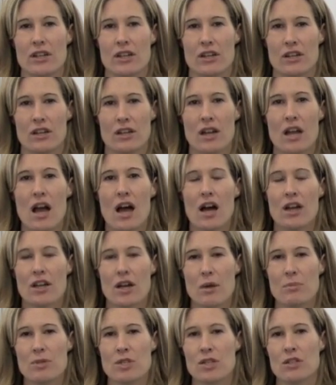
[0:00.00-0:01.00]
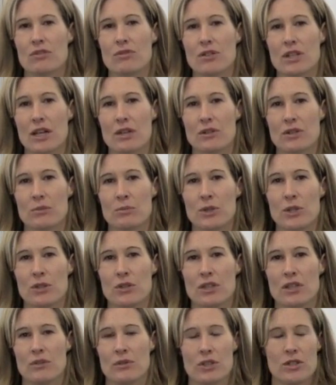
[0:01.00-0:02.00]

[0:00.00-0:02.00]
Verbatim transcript: their adoption of cloud computing.